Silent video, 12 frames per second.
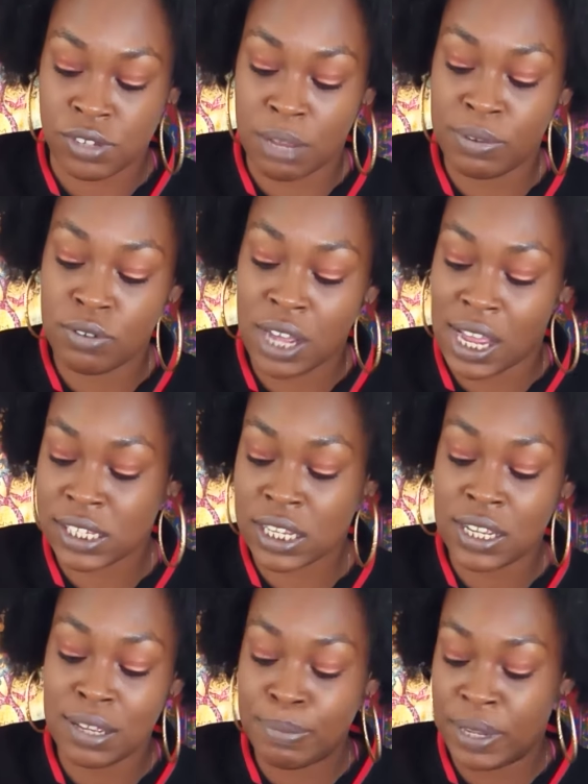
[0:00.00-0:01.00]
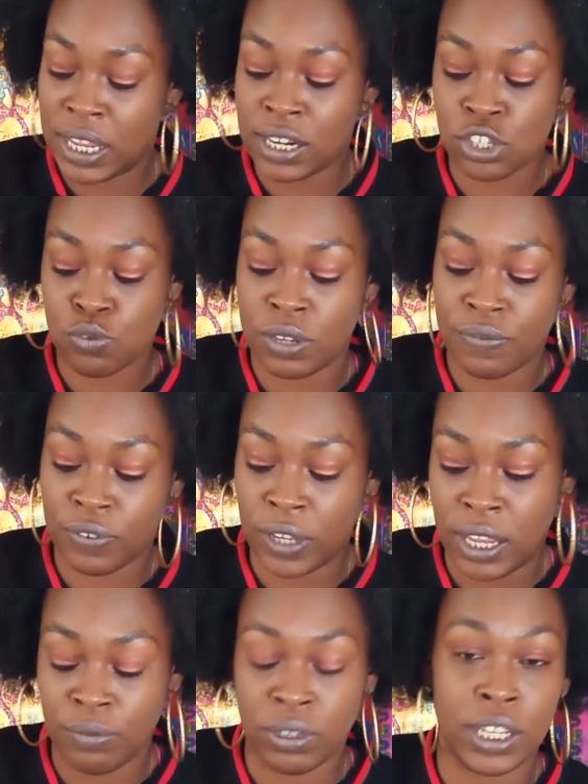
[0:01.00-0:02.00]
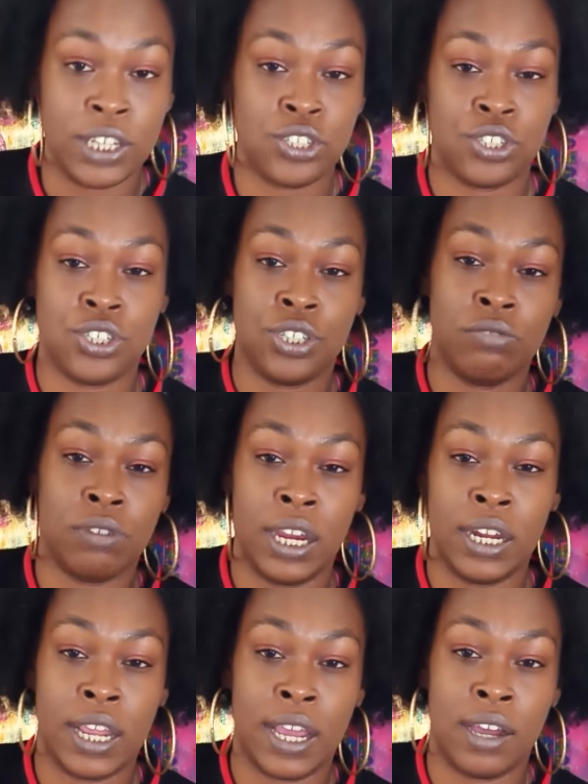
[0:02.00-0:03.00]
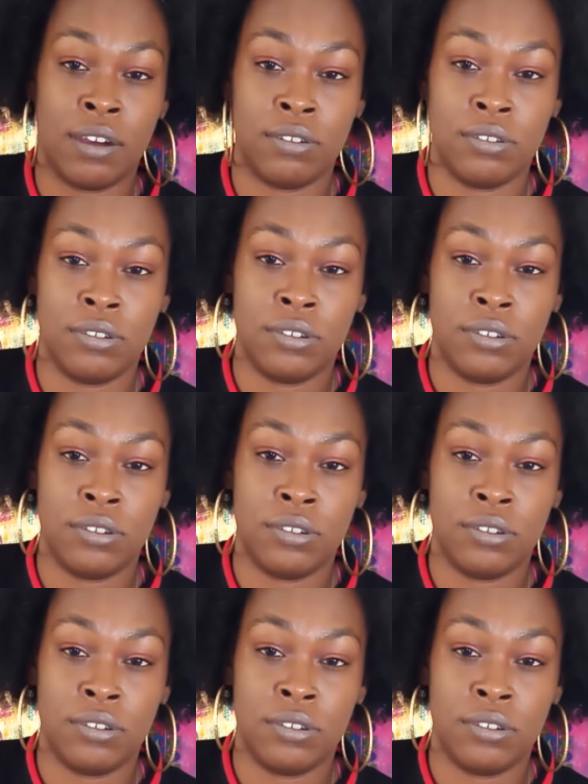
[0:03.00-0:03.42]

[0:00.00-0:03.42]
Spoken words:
Some of you guys could be in a twin flame relationship right now.